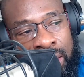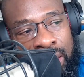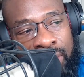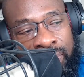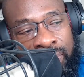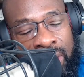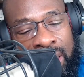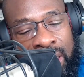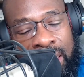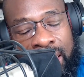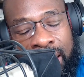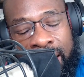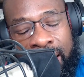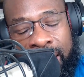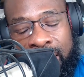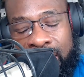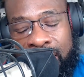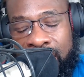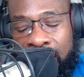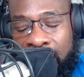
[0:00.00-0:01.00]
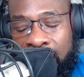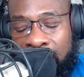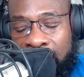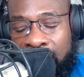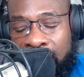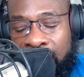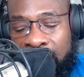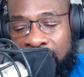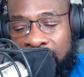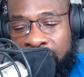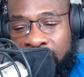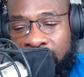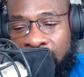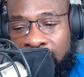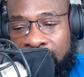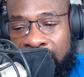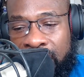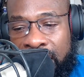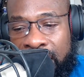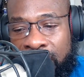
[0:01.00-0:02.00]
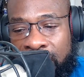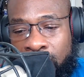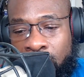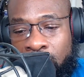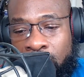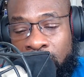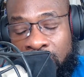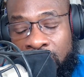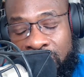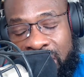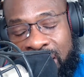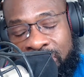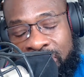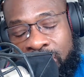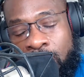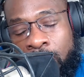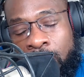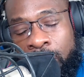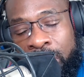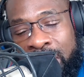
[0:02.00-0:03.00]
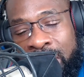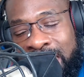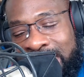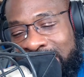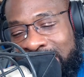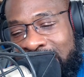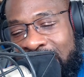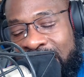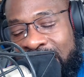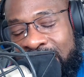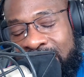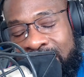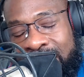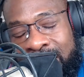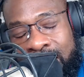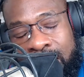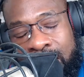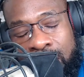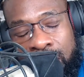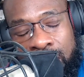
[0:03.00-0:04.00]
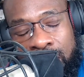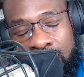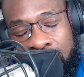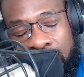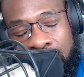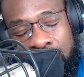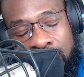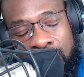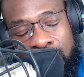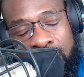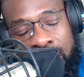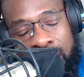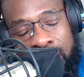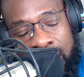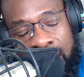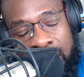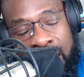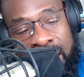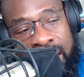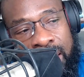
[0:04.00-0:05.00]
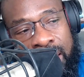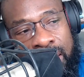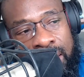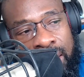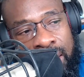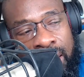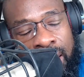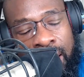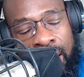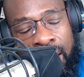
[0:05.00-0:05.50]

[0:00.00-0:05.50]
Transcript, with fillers: stuff like that uh, as far as where they've already taken the the, the science.